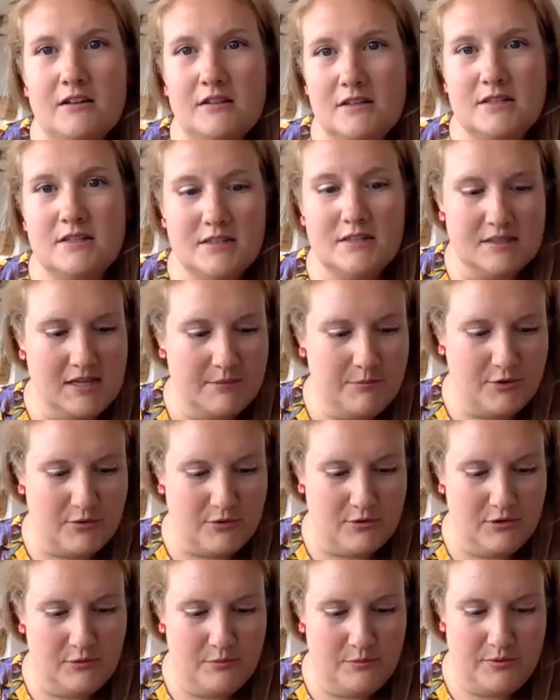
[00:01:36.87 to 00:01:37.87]
It's a
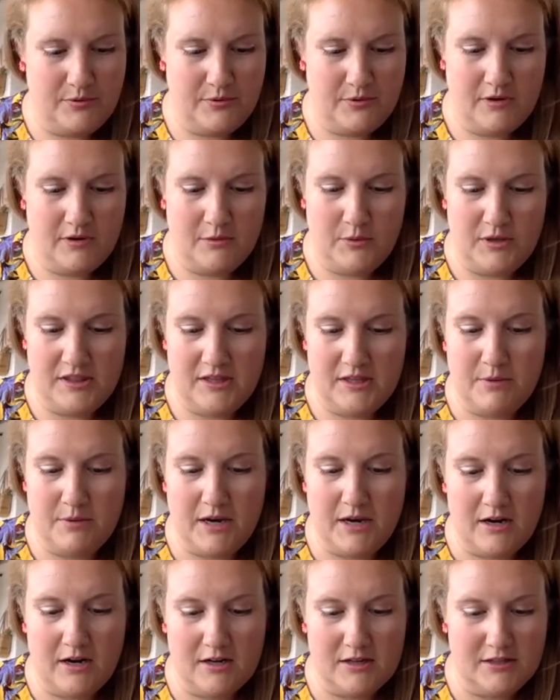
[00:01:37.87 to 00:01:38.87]
subgroup within
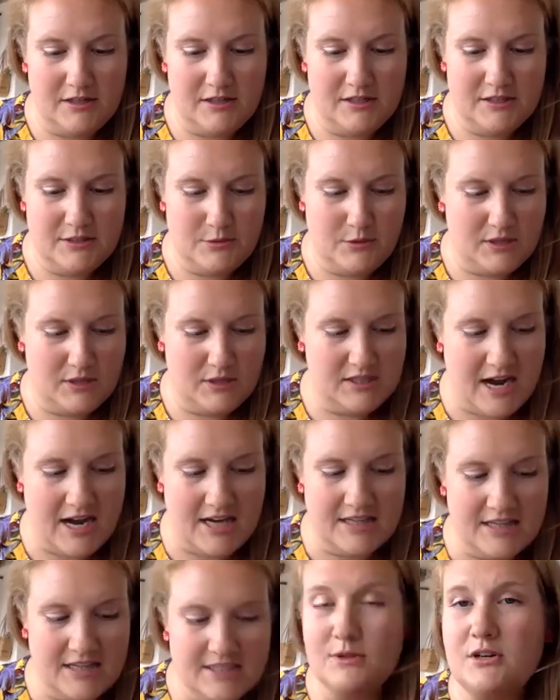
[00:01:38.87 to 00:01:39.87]
Pericles who are
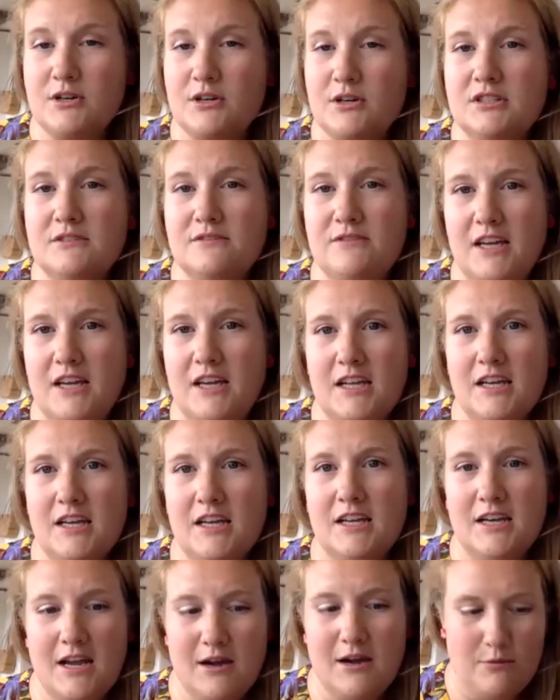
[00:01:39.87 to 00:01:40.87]
tasked with
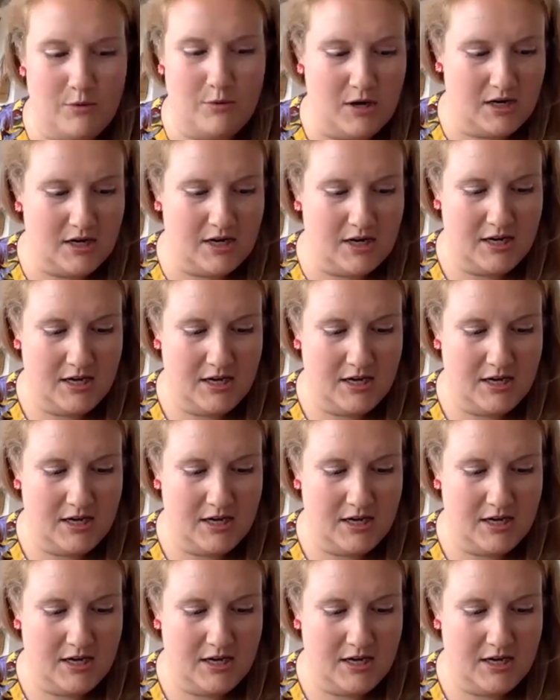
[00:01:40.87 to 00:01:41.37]
cultivating a network